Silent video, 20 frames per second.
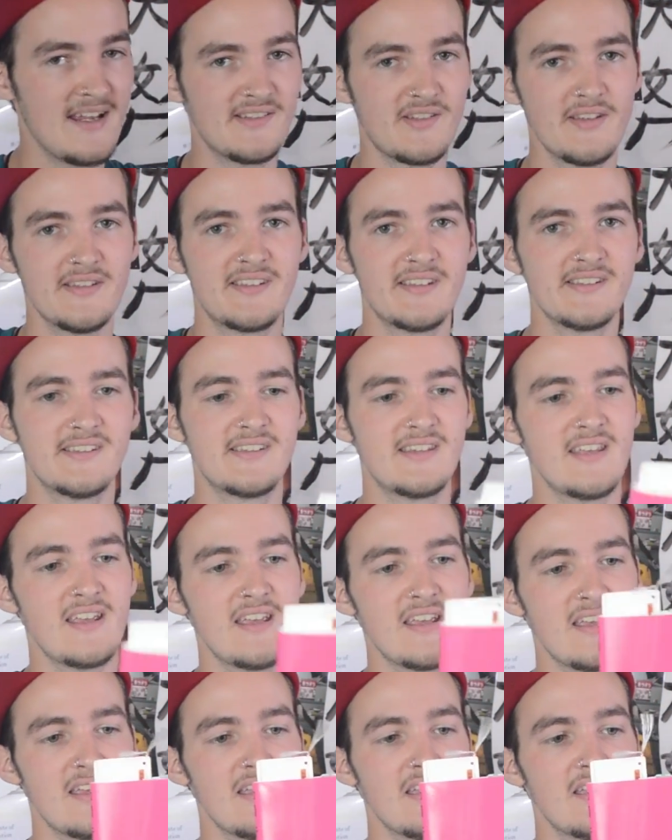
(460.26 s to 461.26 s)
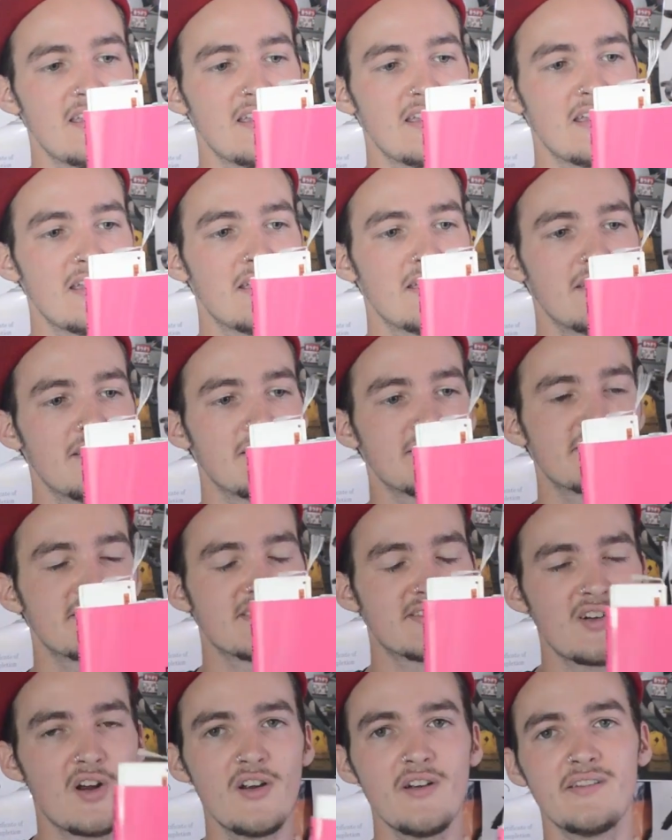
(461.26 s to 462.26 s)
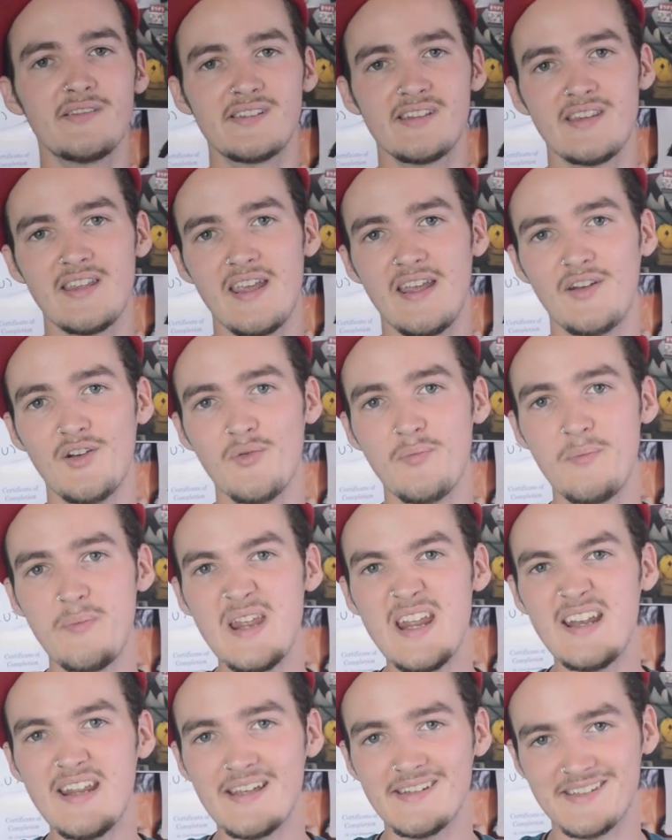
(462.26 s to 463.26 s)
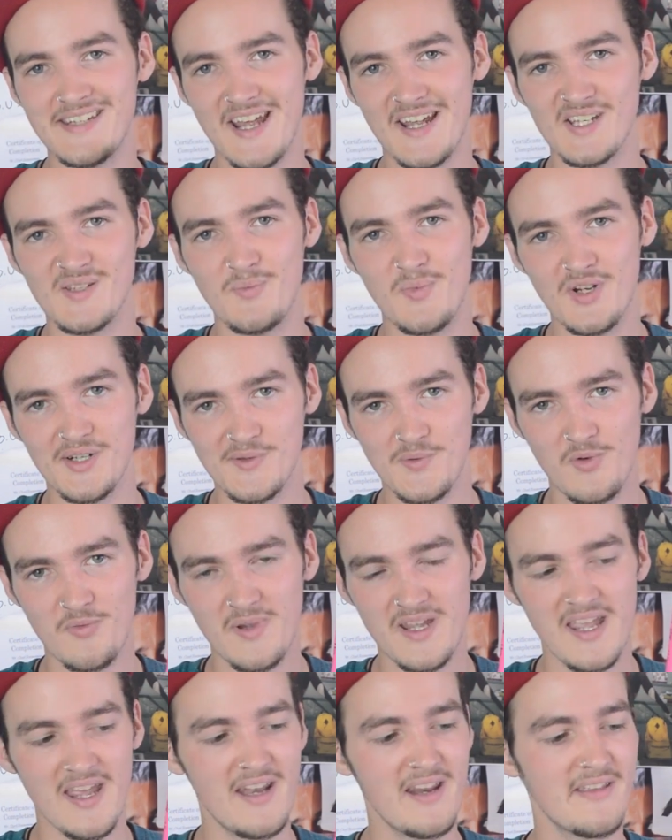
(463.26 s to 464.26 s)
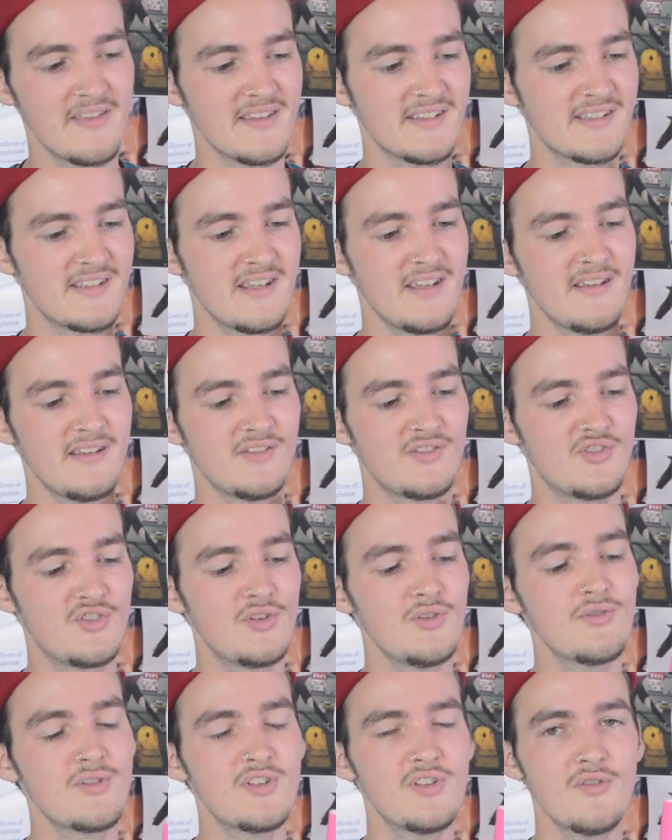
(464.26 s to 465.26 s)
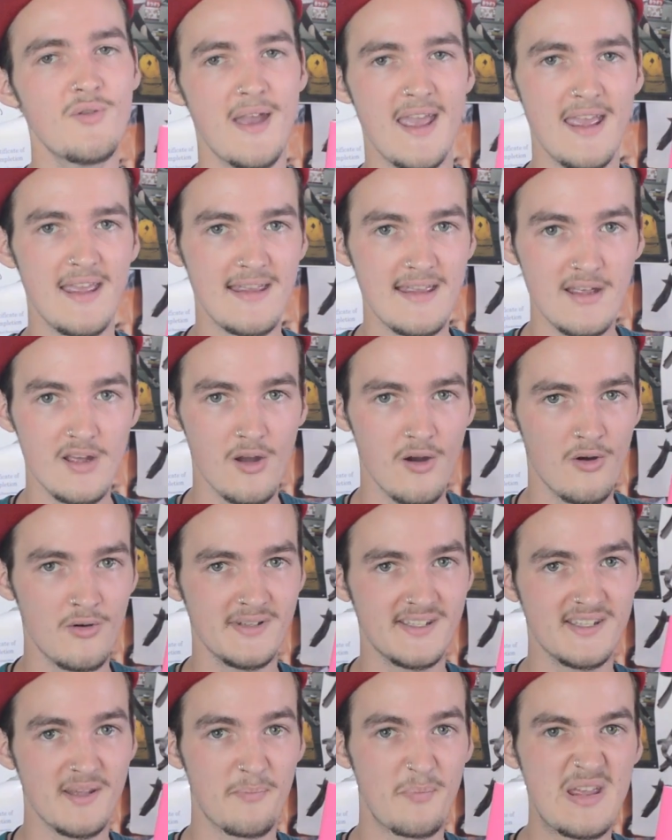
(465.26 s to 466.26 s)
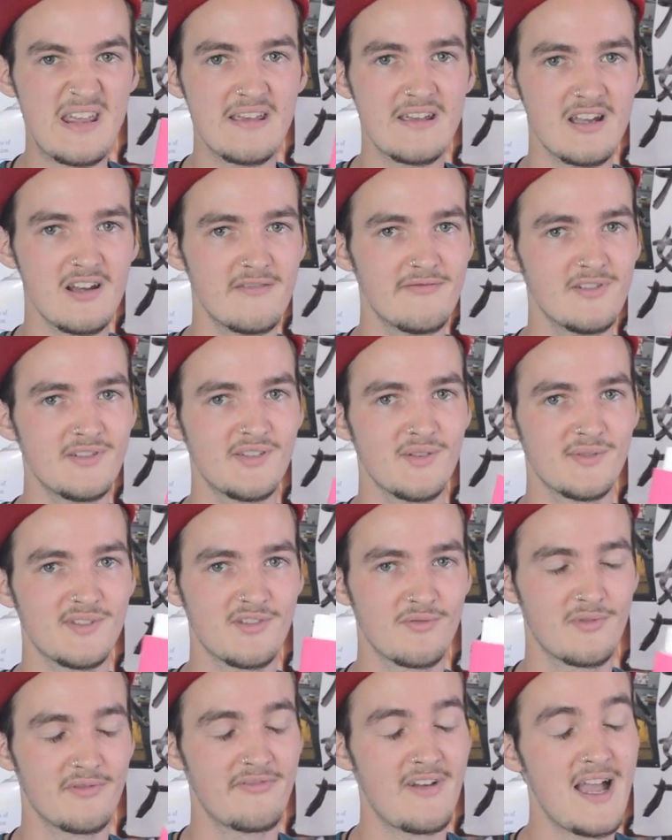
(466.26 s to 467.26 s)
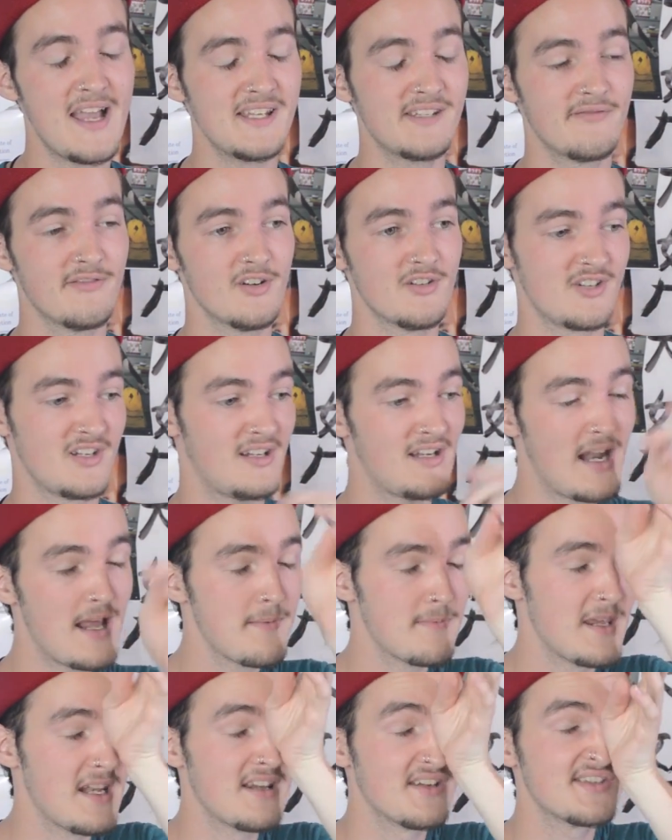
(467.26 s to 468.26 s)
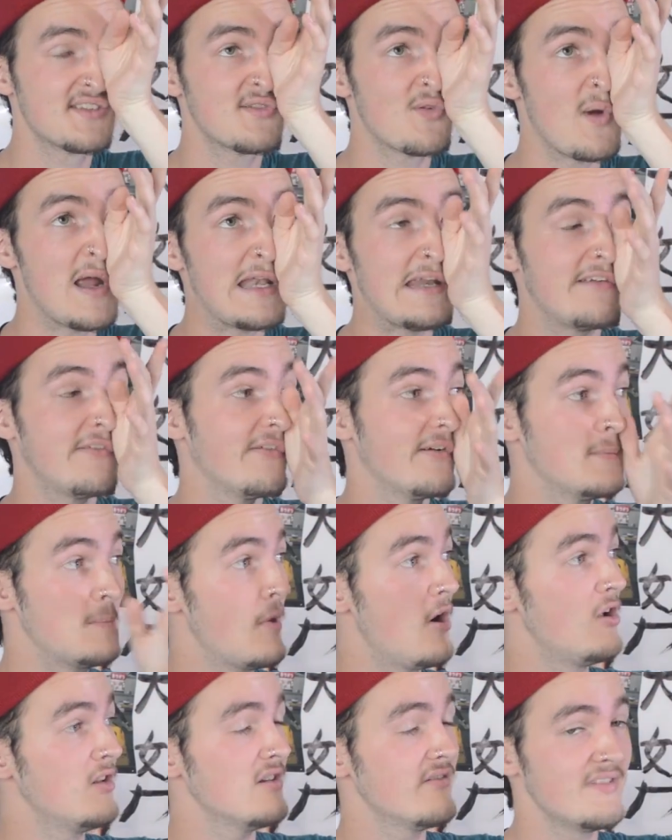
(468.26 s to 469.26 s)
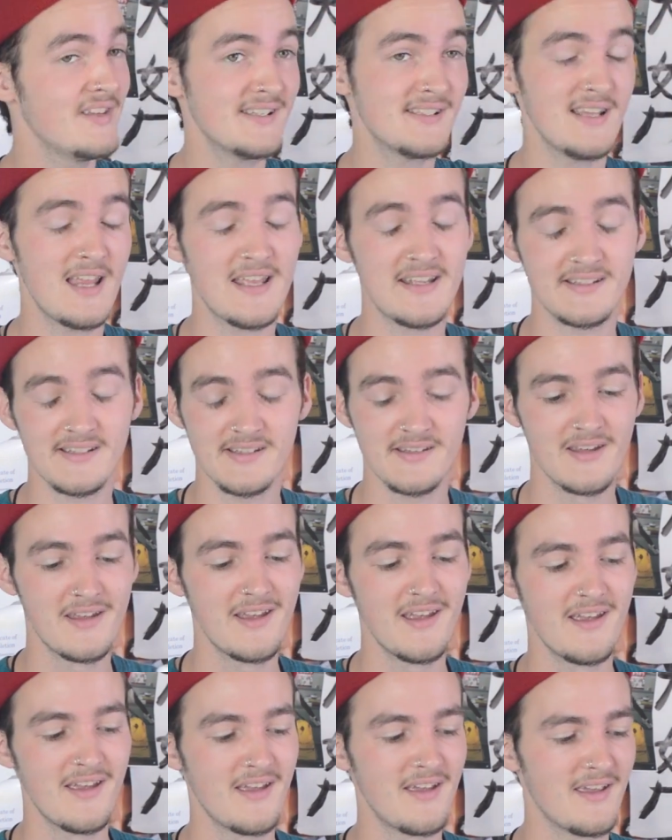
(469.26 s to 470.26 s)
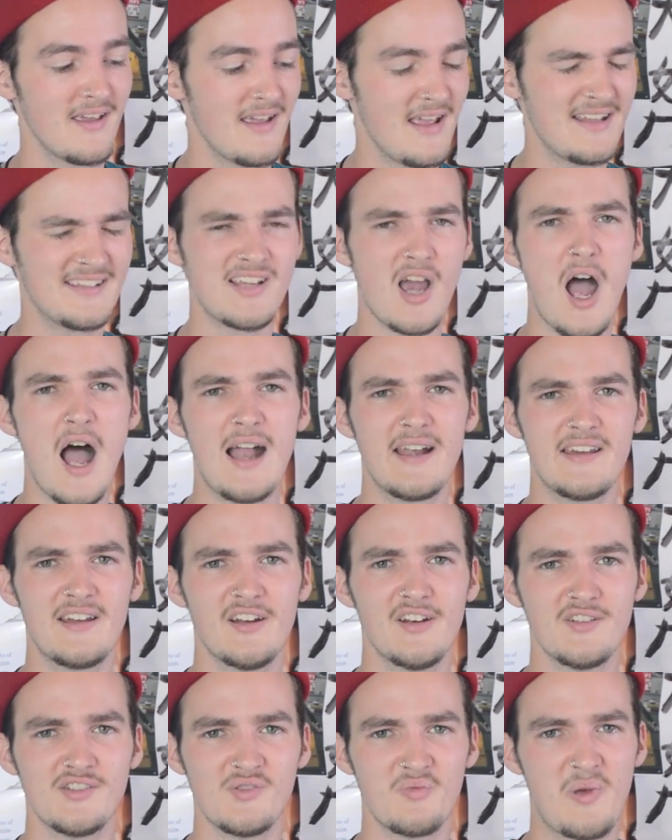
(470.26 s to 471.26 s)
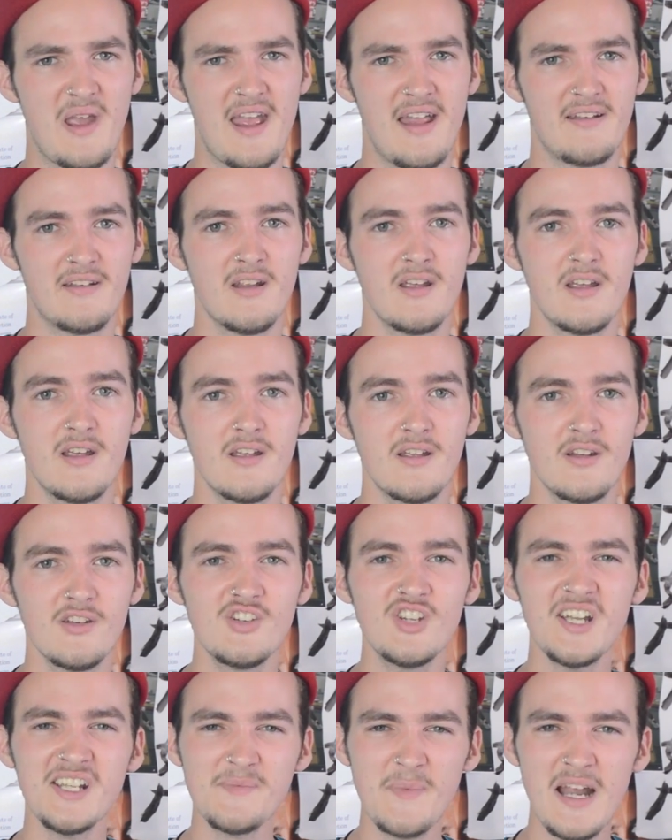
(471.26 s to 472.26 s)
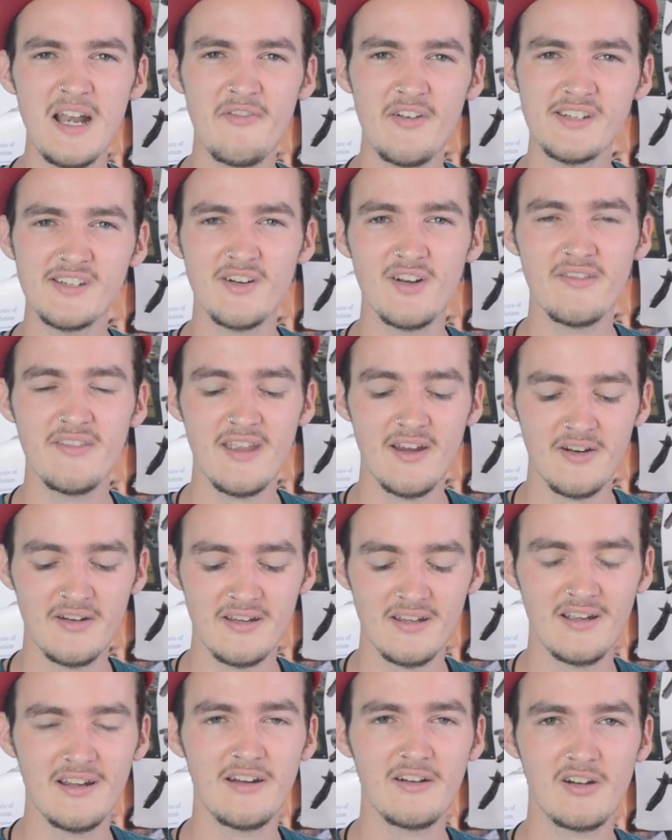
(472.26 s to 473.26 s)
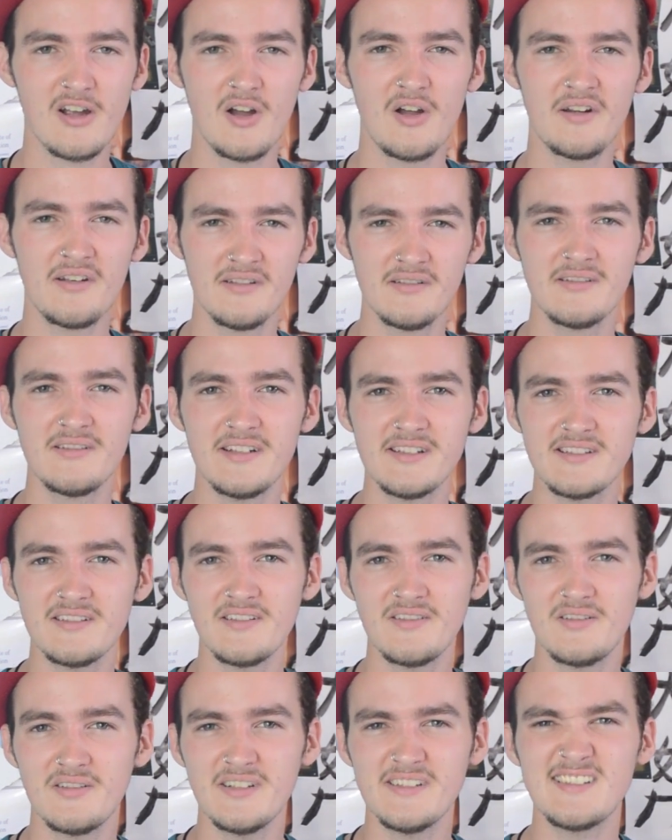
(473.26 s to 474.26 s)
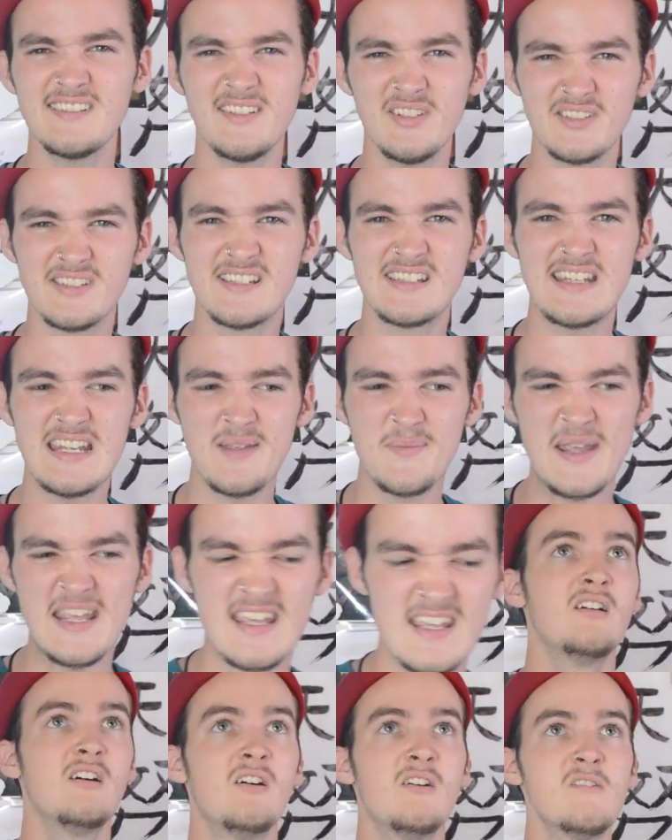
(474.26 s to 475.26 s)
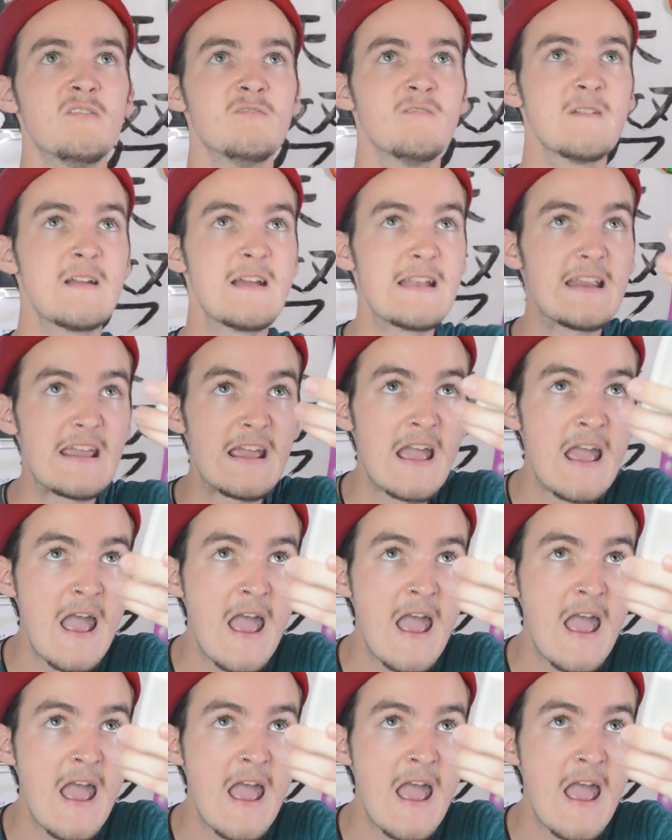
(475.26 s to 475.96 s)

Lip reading: So this is the start to the intermediate textbooks we'll be getting. This is ChuuKyuu E Ikou. It's the pink cover, so it's the revised version, and I'm getting sweaty from all of these lights. It's hot here in Japan. Do you guys mind if I turn on the aircon? It's a little steamy. Alrighty.